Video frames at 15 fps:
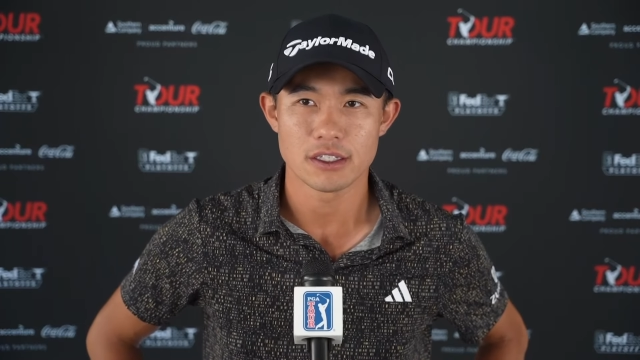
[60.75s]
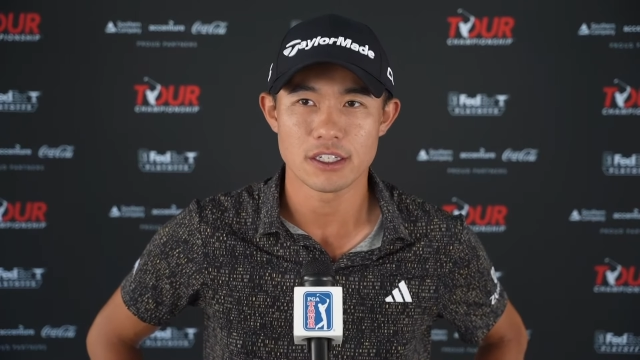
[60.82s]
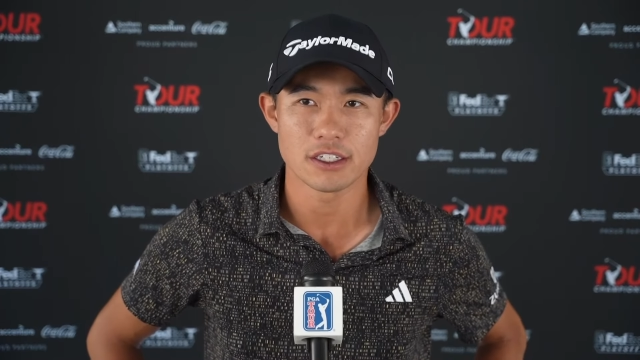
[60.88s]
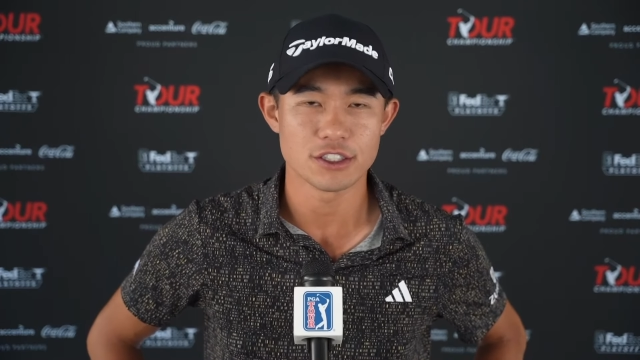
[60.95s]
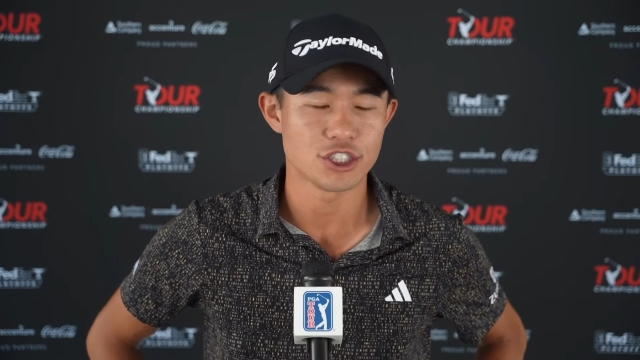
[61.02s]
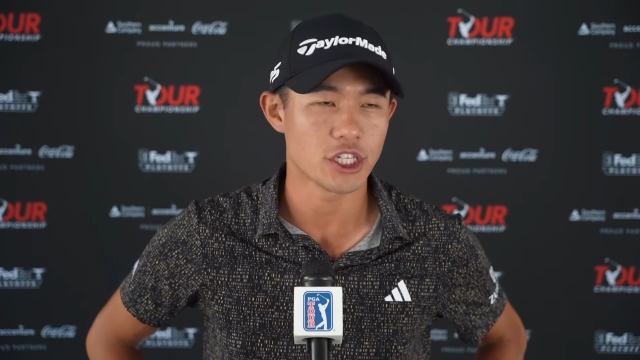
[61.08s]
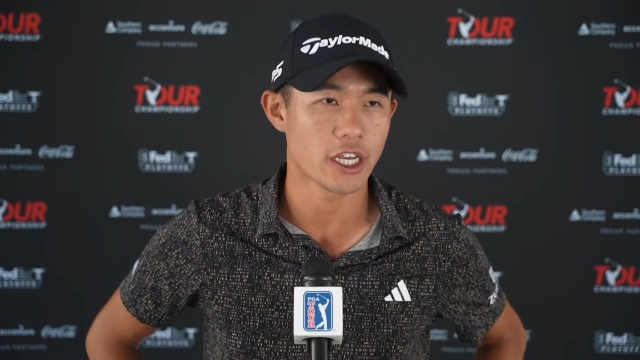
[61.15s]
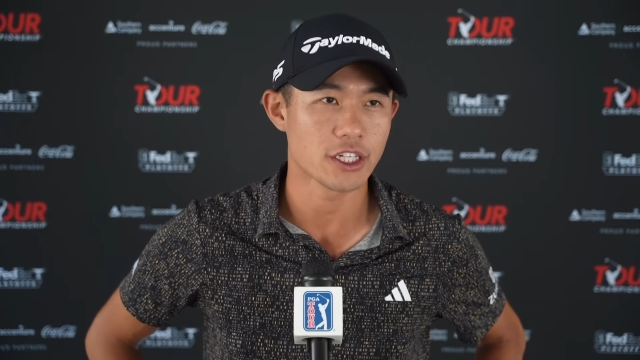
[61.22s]

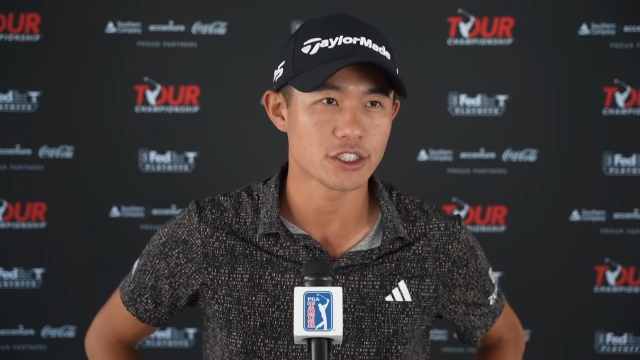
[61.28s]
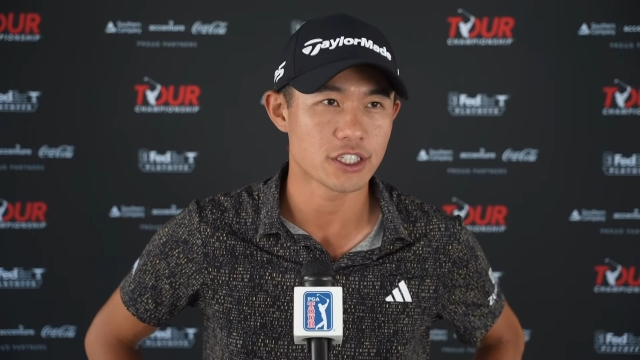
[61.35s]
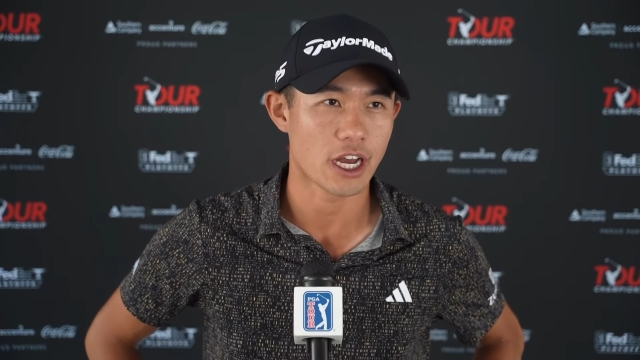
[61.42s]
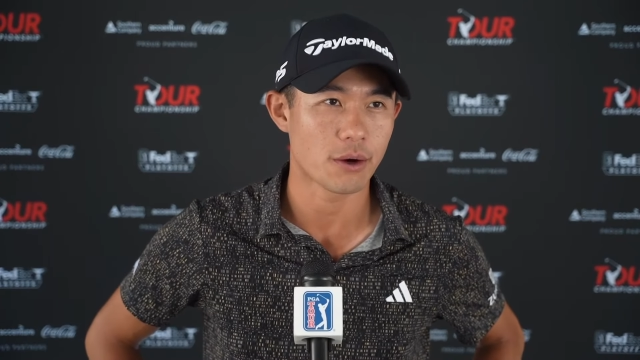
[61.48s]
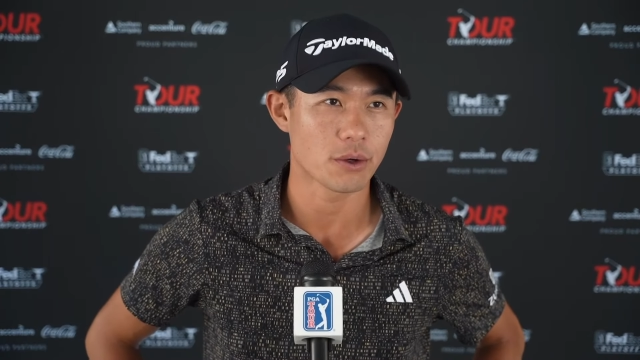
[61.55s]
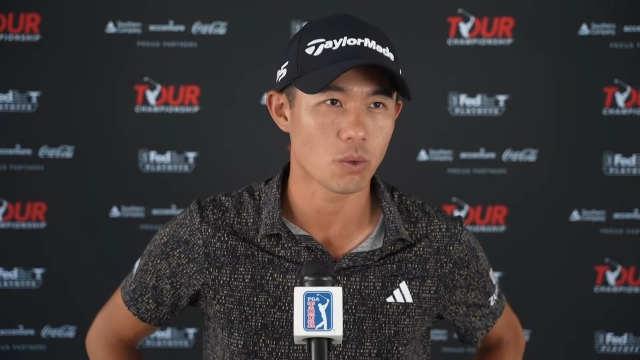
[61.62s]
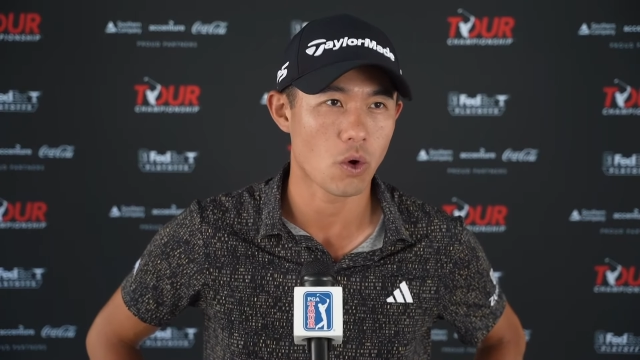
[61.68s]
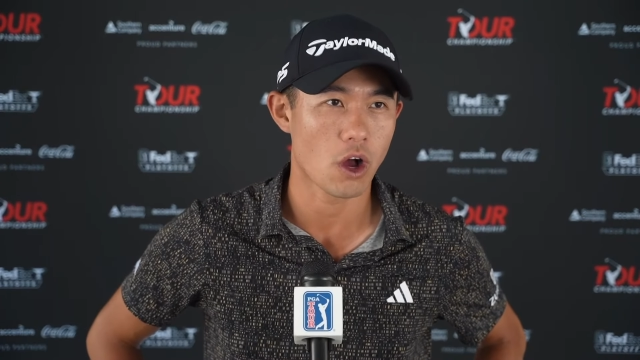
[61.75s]
didn't change
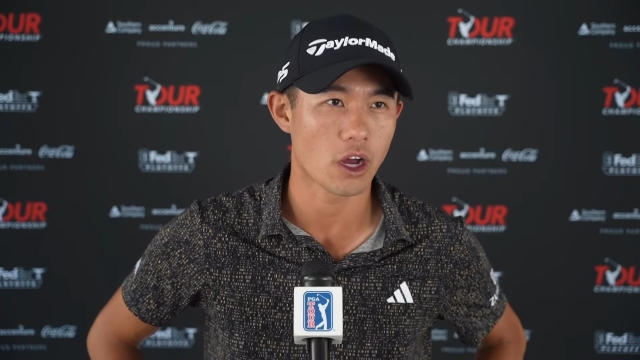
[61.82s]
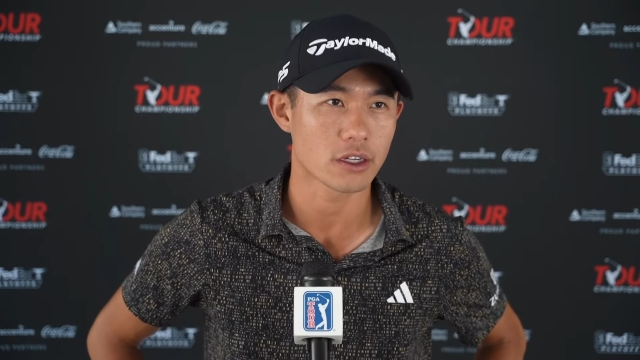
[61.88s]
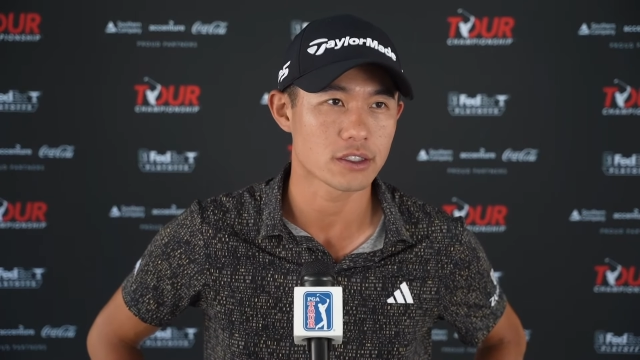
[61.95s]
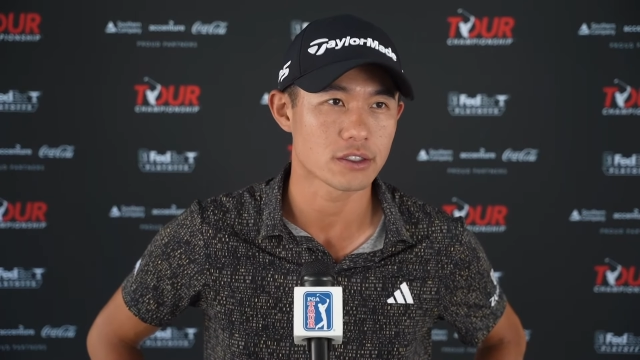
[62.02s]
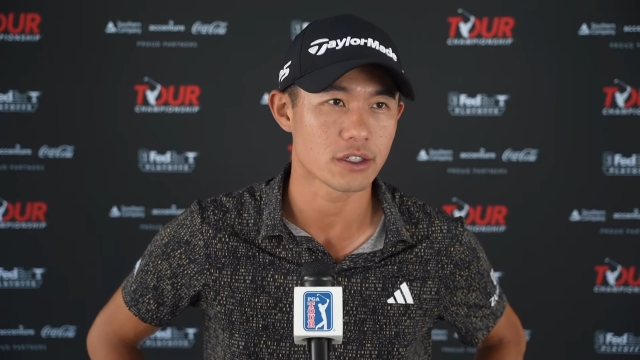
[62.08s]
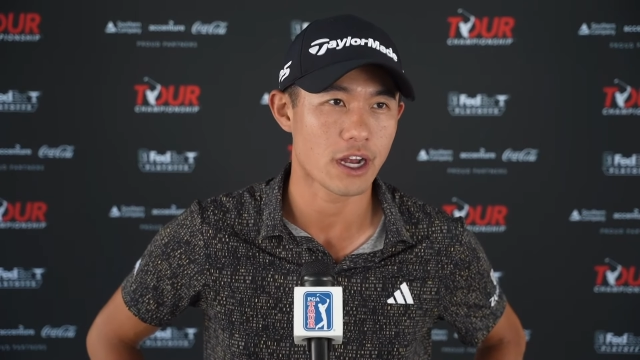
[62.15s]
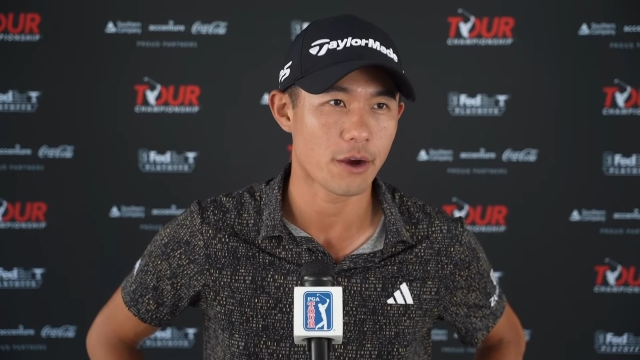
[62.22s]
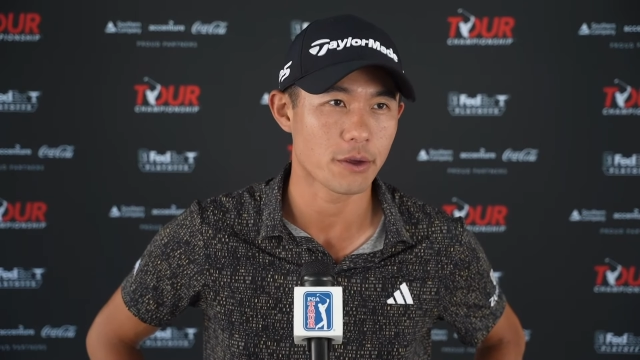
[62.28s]
how he
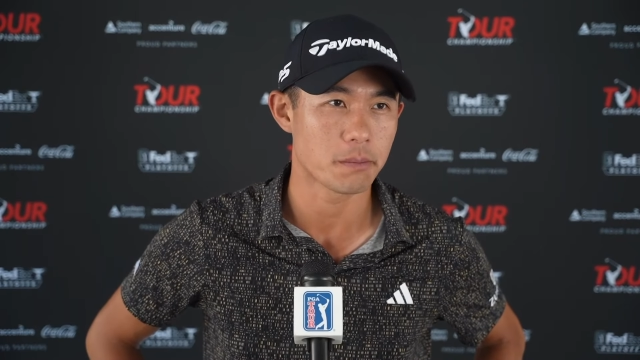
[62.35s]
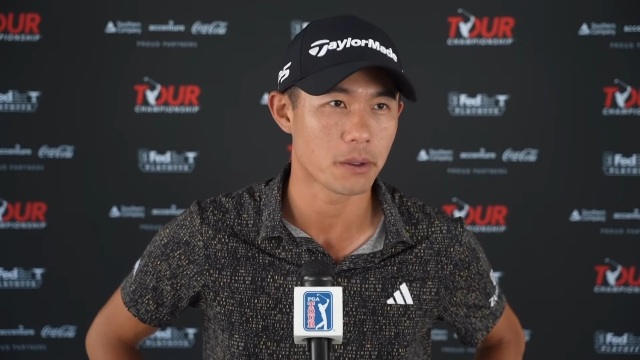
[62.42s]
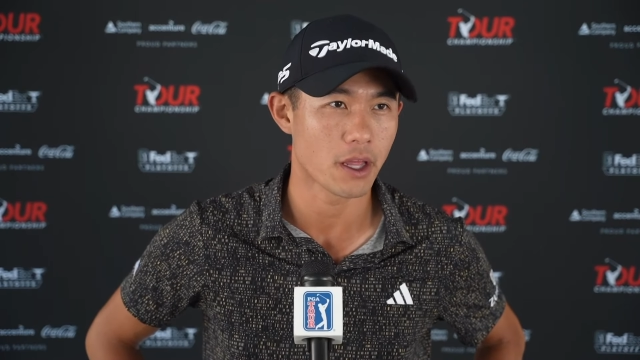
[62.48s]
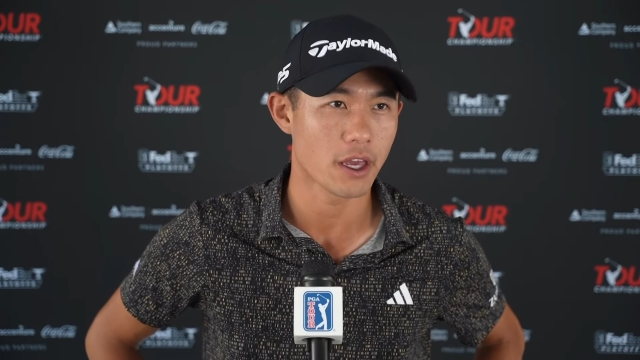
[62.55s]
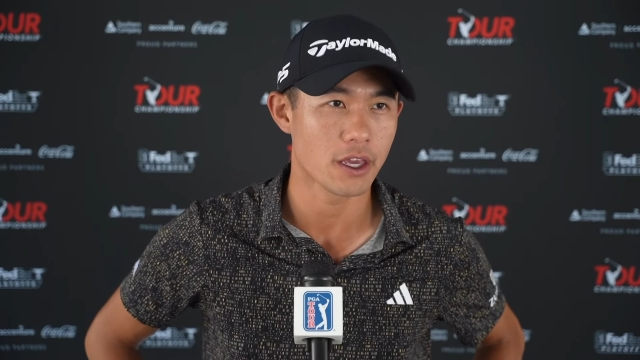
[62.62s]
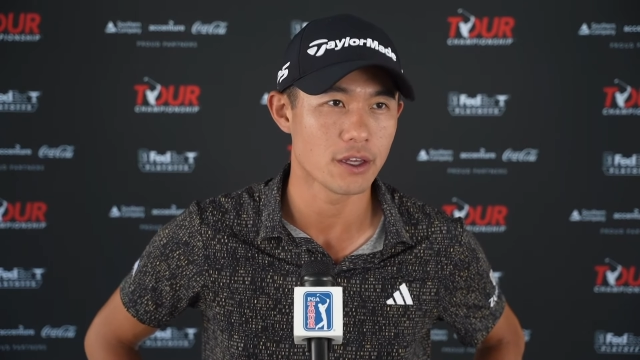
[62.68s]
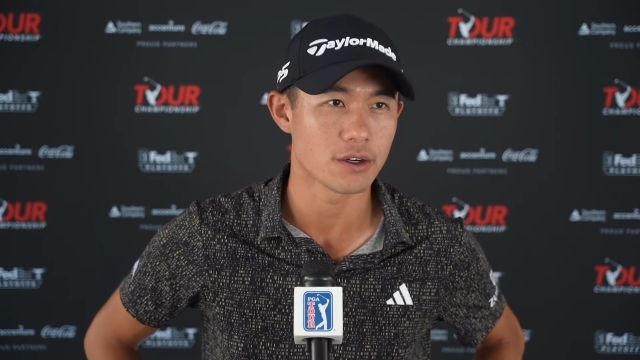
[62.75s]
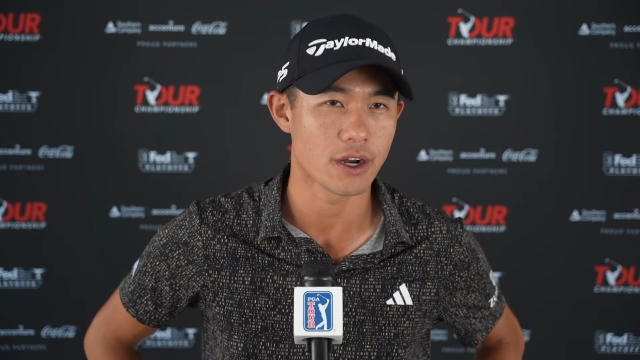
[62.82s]
walked, or how he
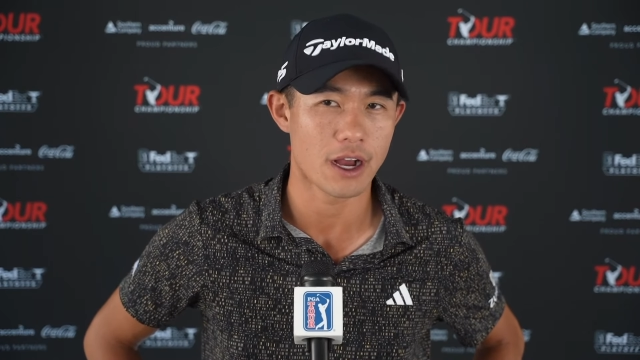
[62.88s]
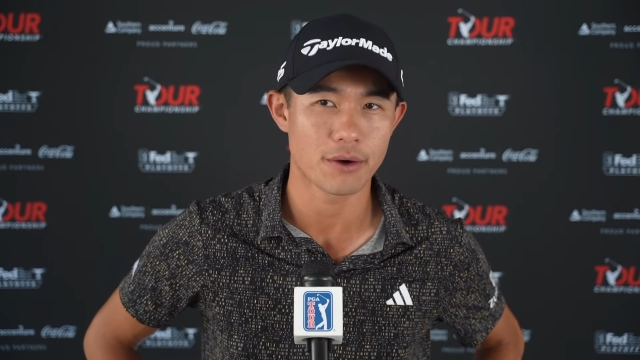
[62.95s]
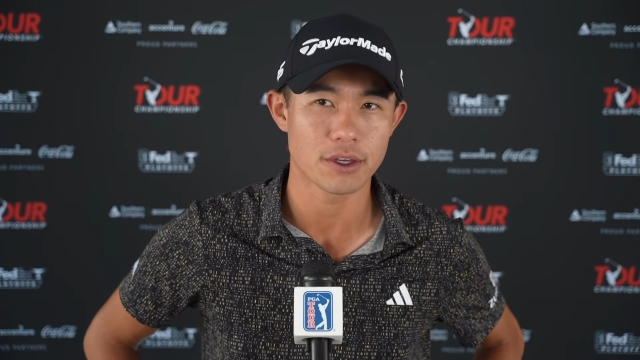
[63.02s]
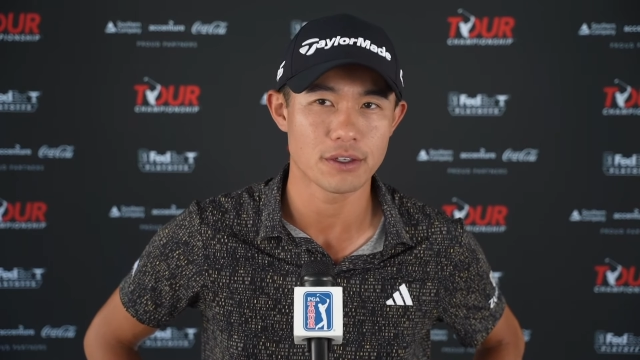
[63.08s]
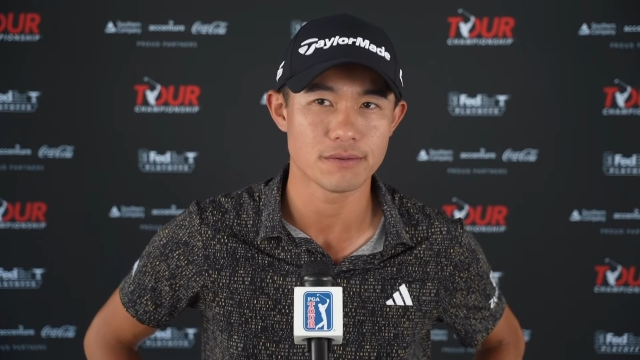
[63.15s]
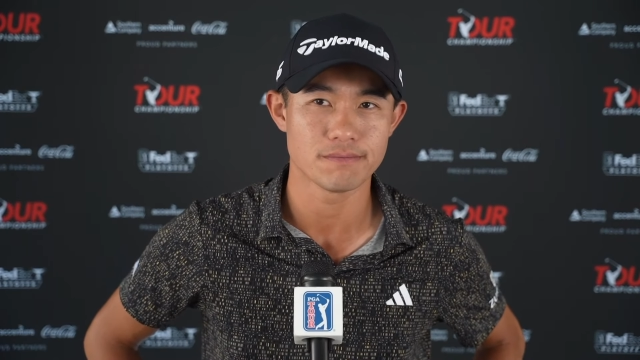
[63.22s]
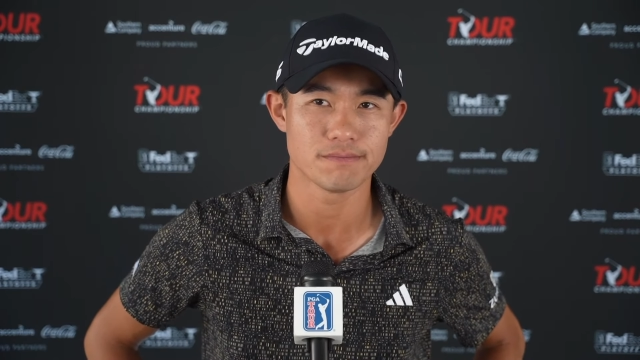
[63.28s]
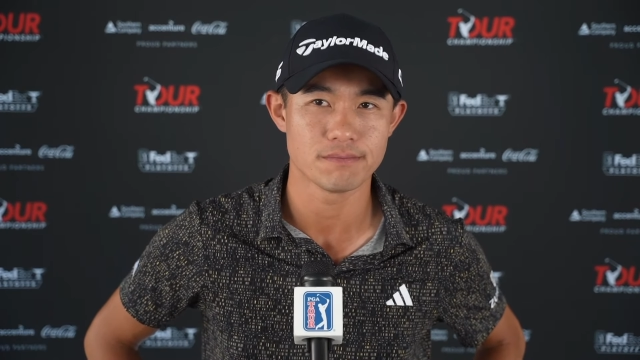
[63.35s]
played, or how
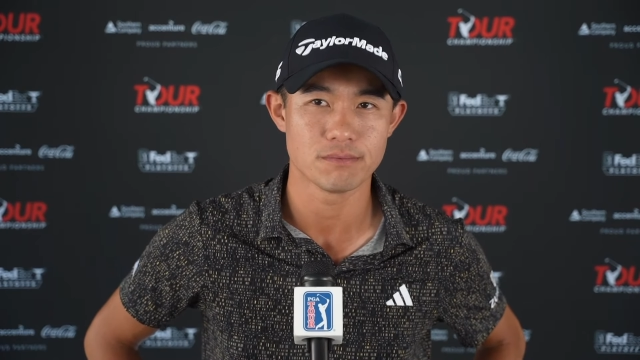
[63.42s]
he